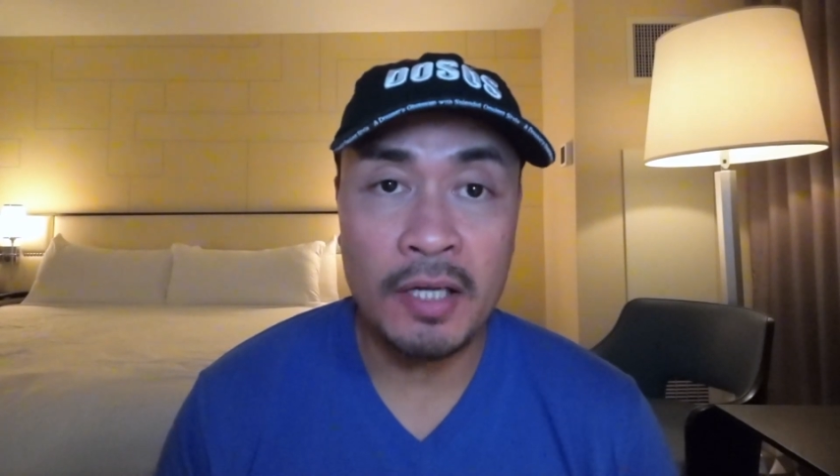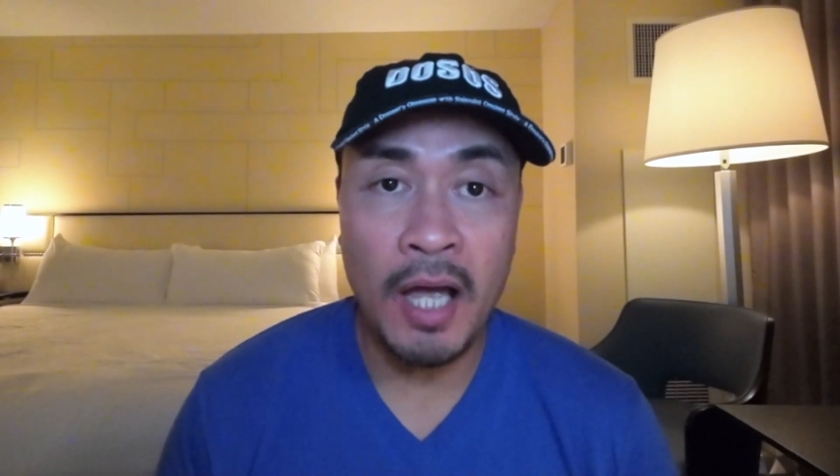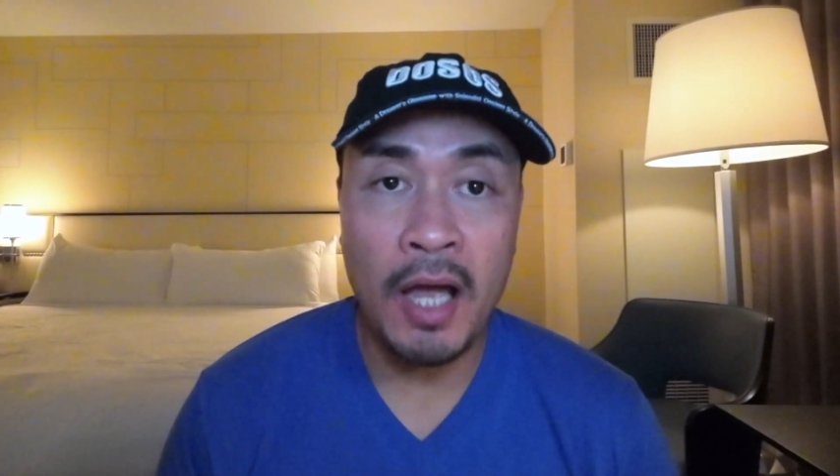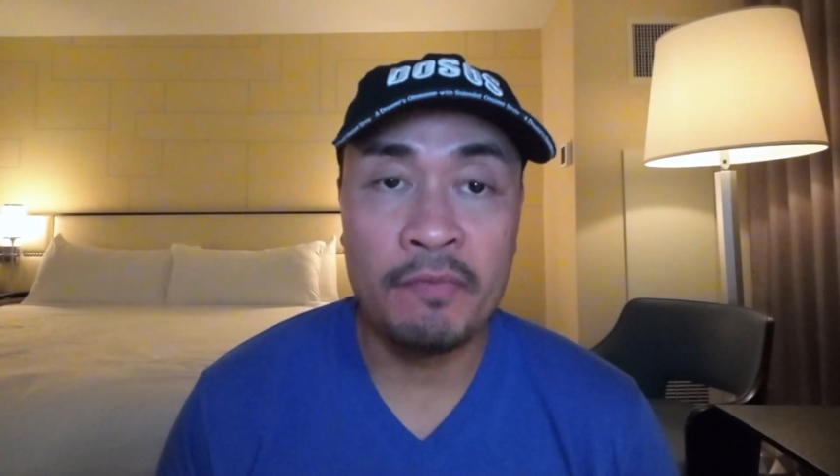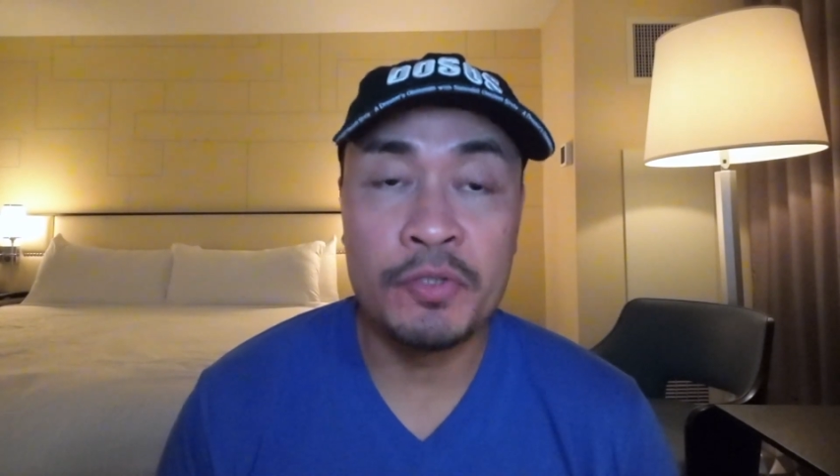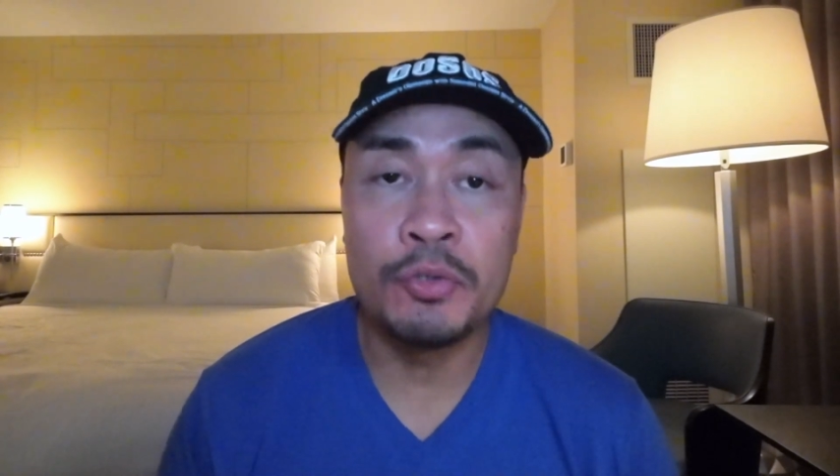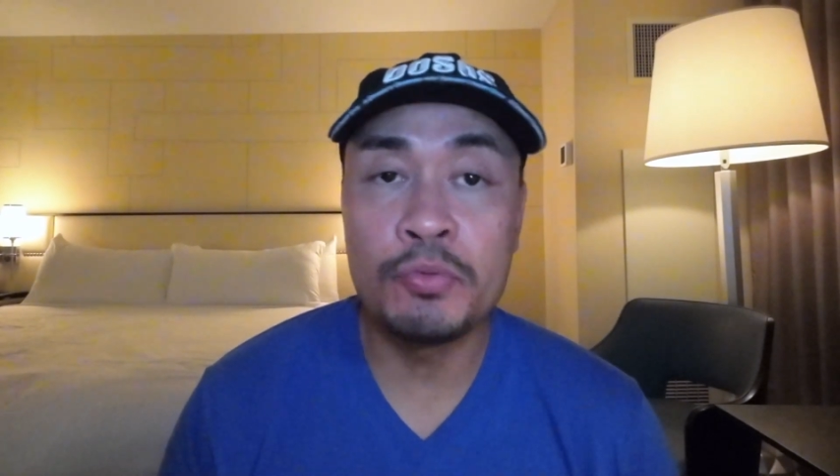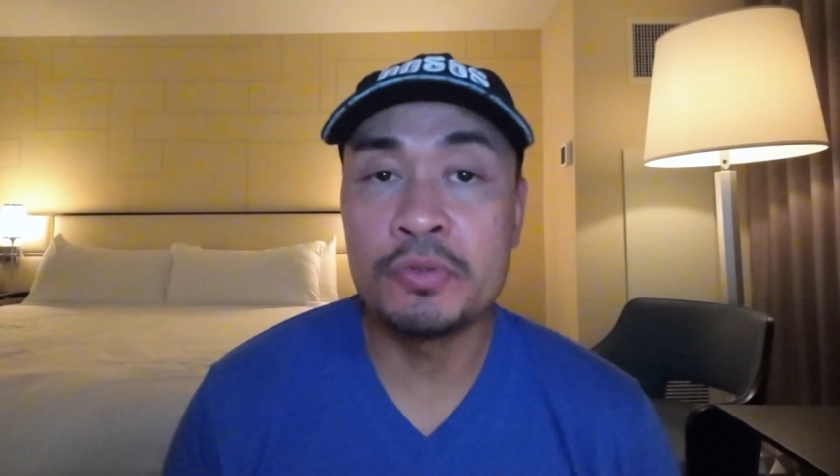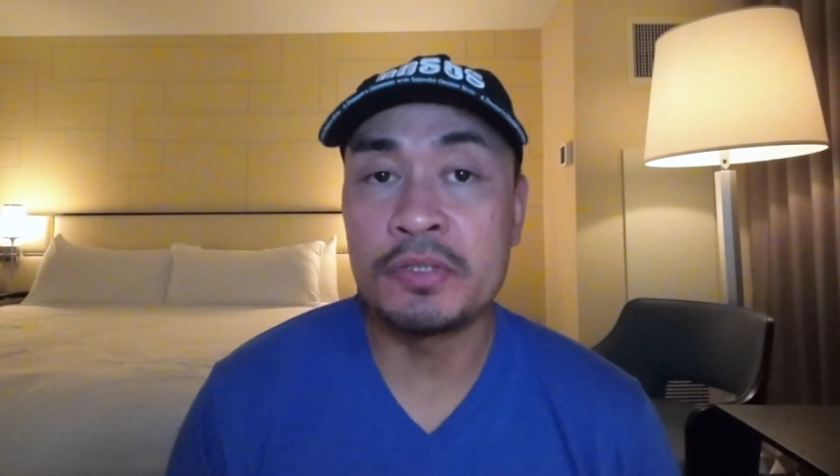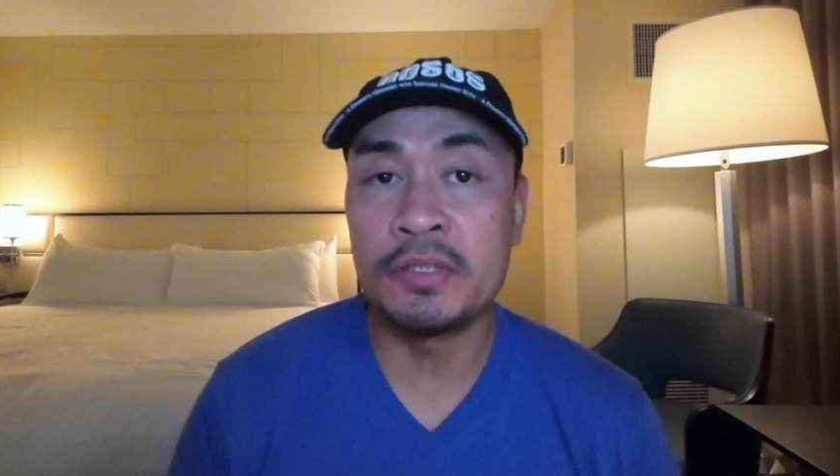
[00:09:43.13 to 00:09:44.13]
I've
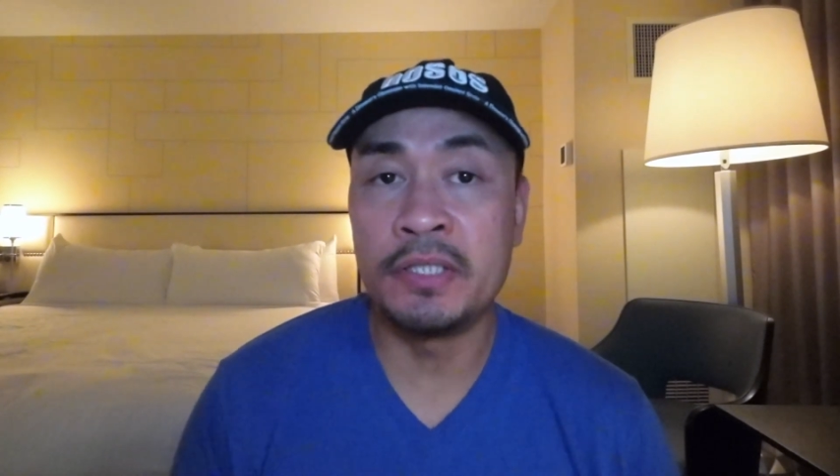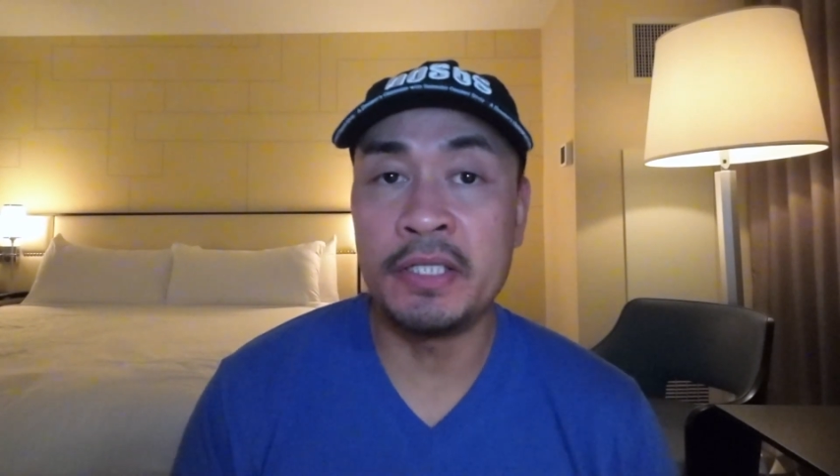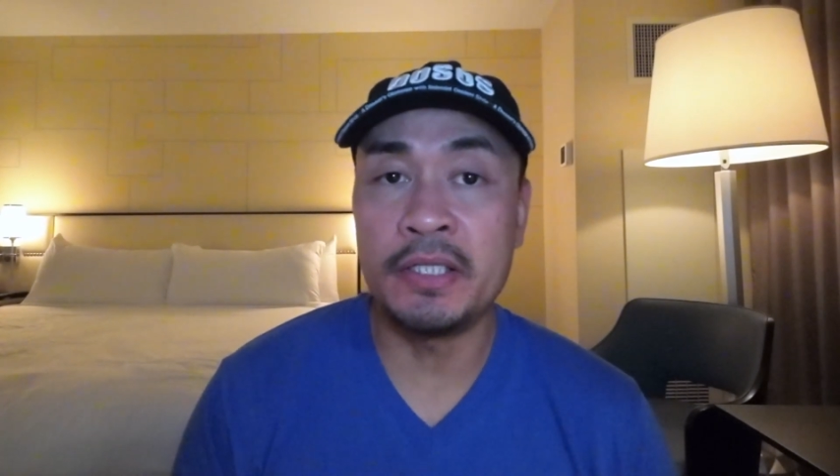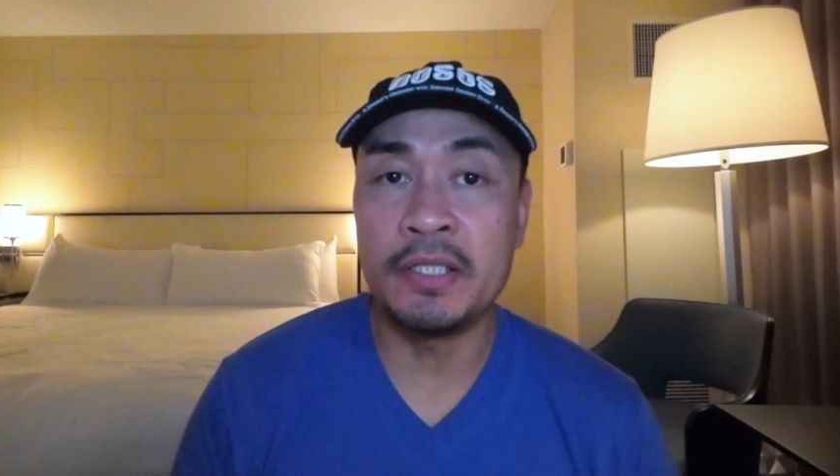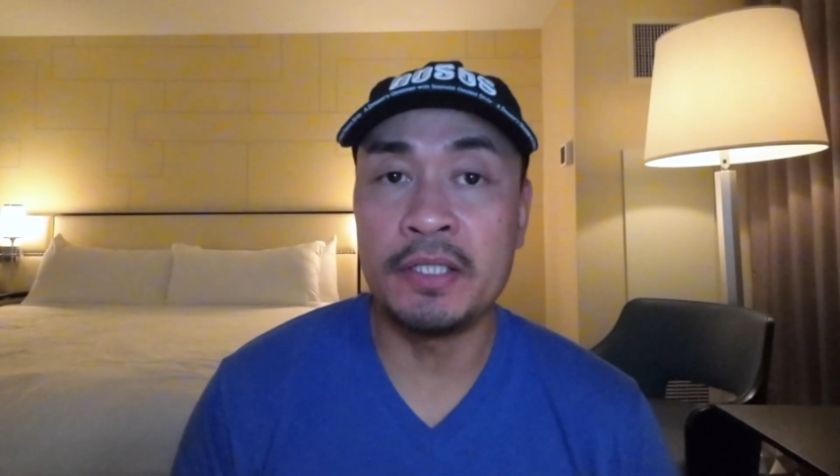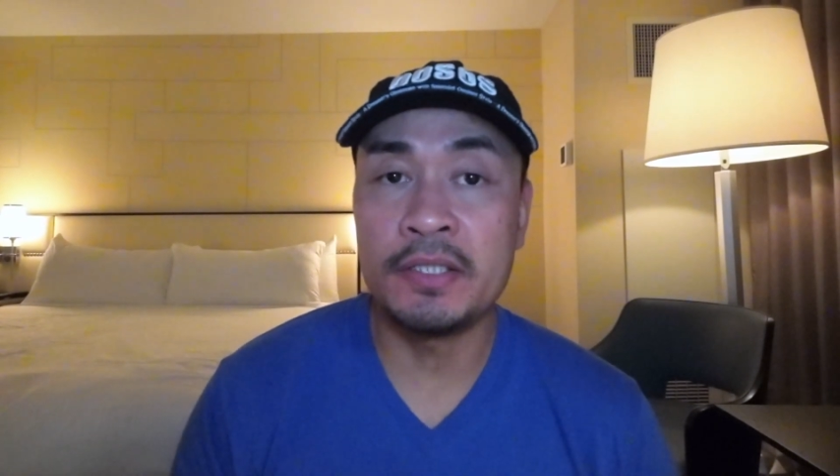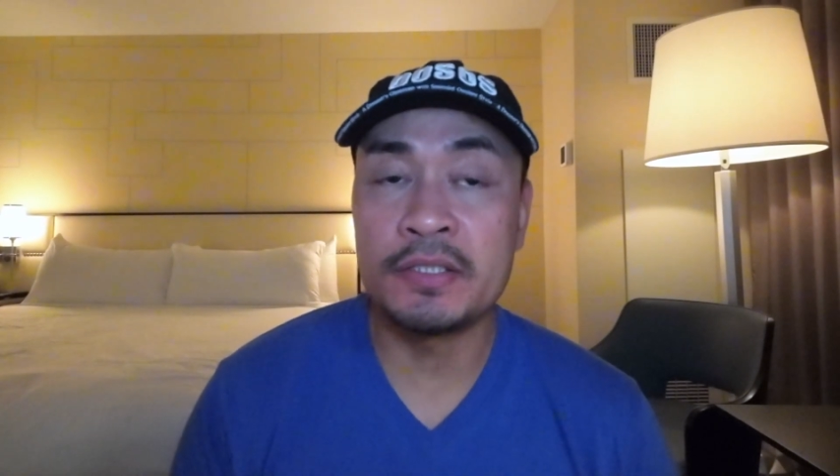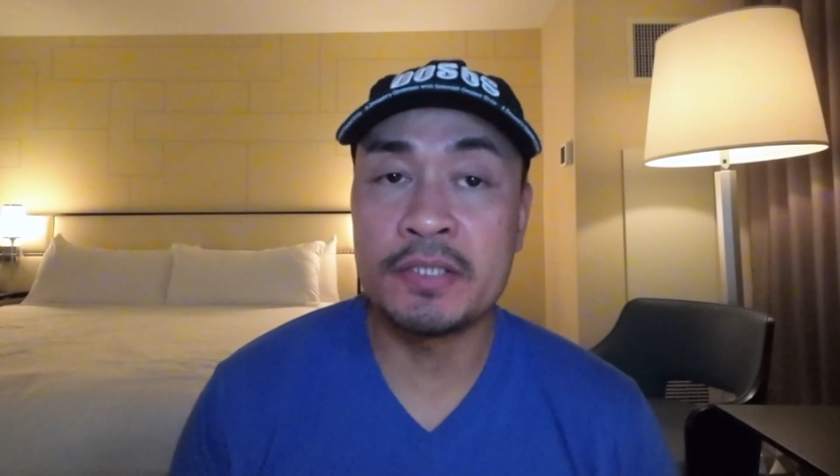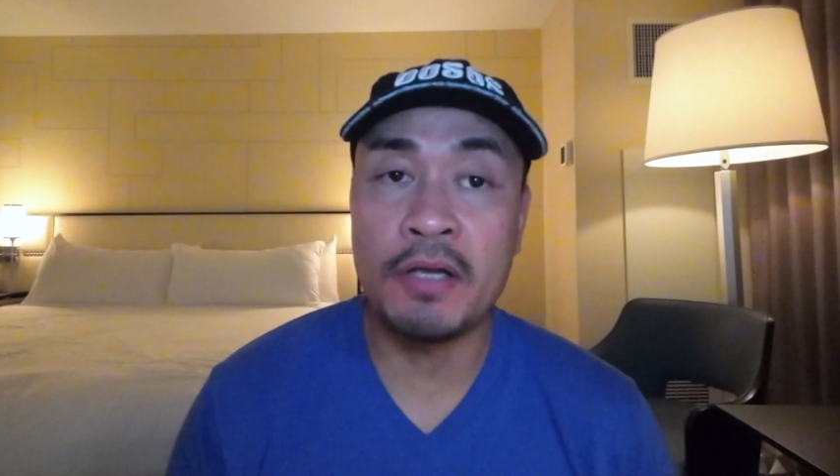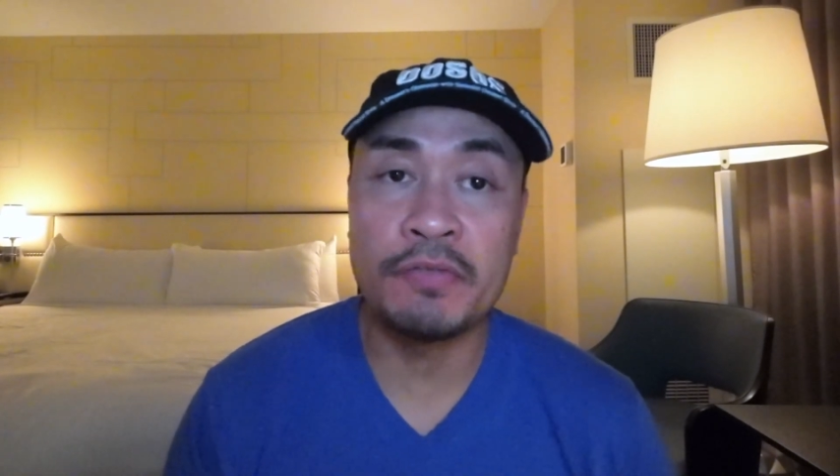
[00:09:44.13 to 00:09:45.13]
used the
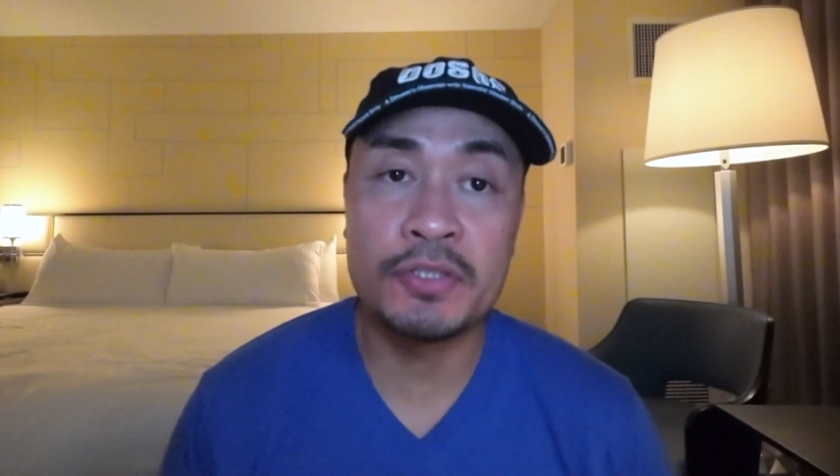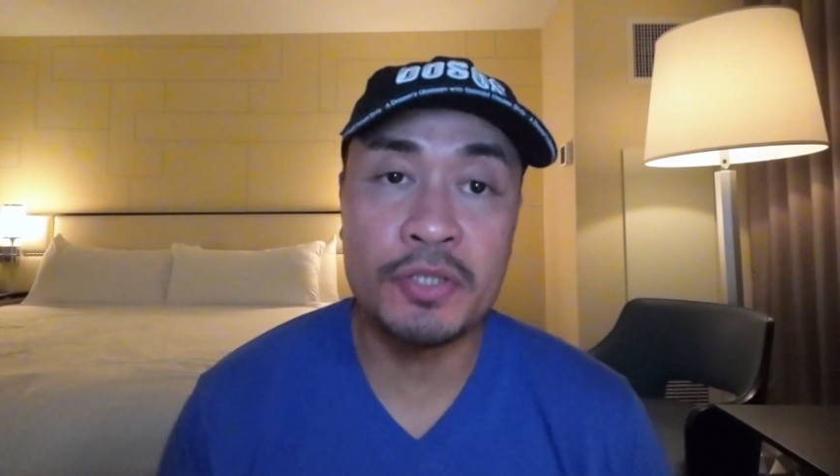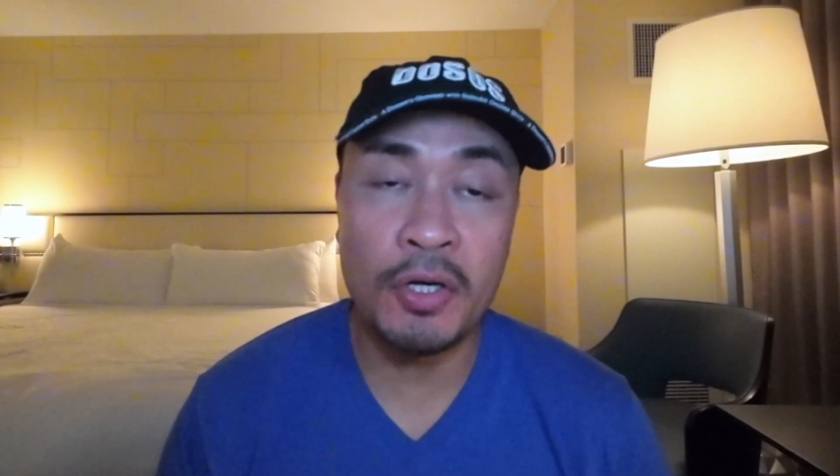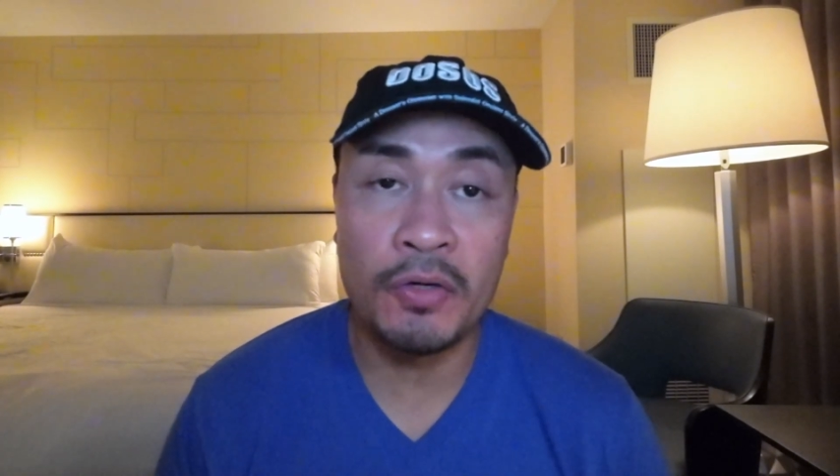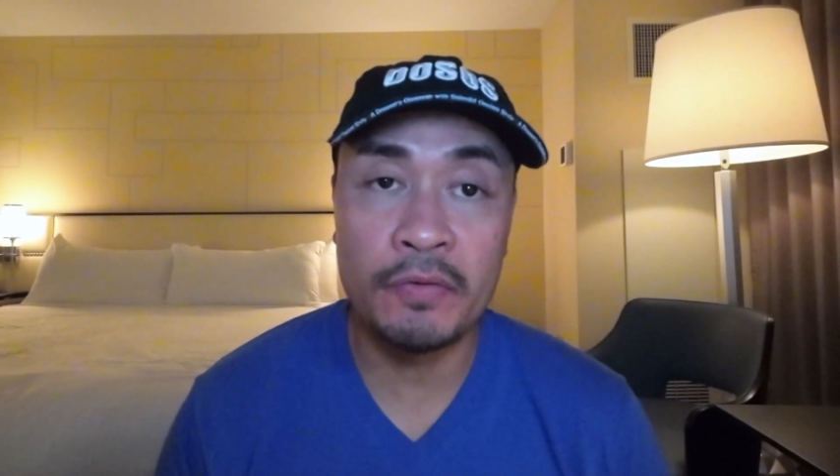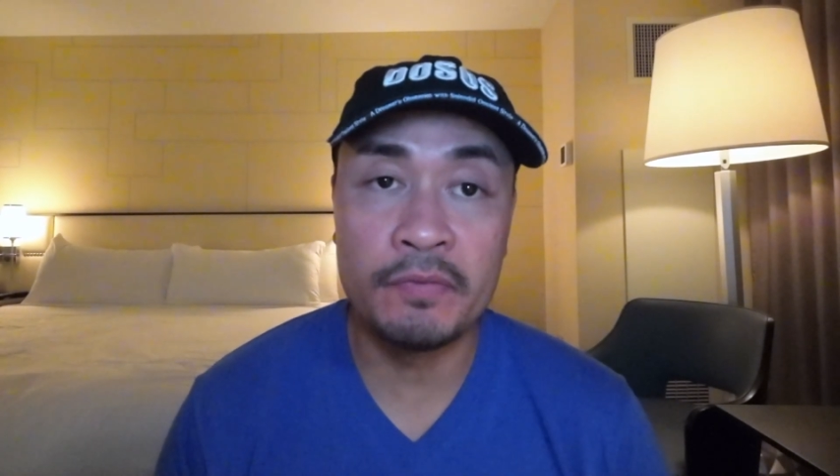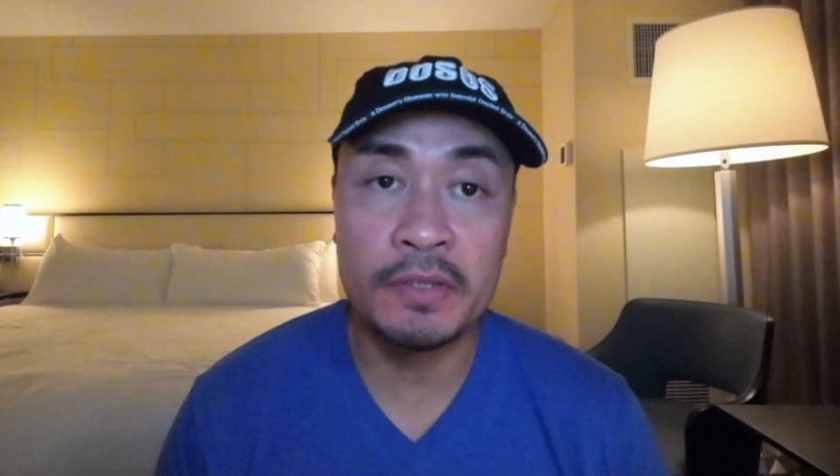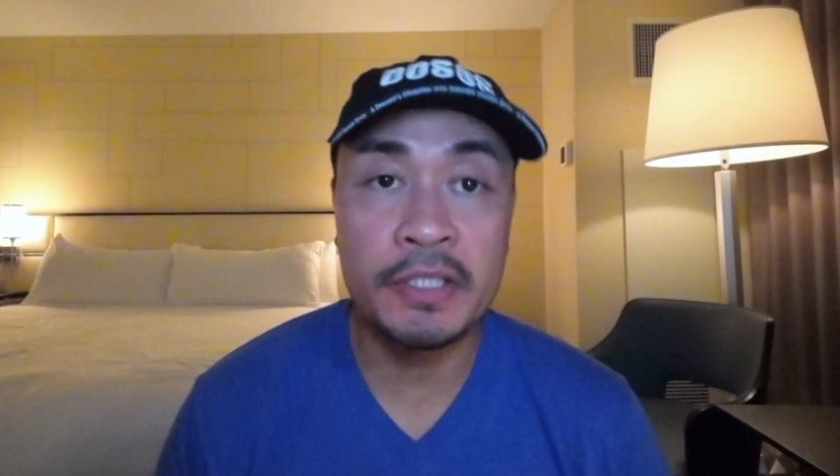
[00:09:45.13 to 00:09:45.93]
self-serve